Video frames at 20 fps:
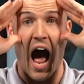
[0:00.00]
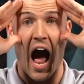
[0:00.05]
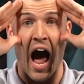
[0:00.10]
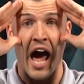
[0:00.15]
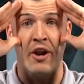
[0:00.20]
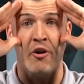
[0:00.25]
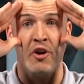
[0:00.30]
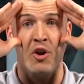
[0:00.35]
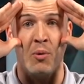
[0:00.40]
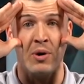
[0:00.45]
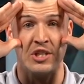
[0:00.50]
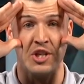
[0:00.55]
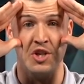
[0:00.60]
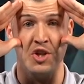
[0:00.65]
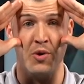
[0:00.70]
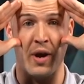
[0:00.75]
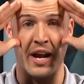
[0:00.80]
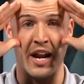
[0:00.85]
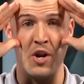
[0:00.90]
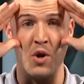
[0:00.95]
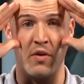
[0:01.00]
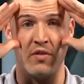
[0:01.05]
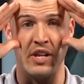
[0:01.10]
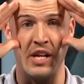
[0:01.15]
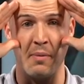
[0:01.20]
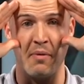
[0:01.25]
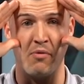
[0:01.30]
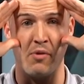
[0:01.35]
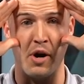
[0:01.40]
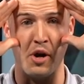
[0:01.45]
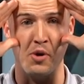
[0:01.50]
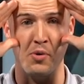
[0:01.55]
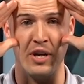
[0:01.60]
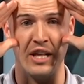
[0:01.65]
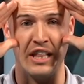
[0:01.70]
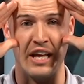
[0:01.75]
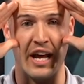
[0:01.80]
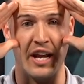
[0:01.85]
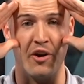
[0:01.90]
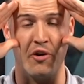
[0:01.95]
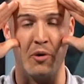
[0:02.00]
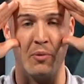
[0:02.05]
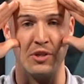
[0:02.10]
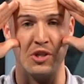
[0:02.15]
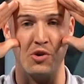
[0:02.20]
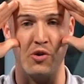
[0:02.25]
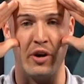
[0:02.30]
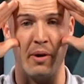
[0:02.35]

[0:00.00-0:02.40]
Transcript: I don't know what to do. I got to know everything before I do anything. I don't know what to do.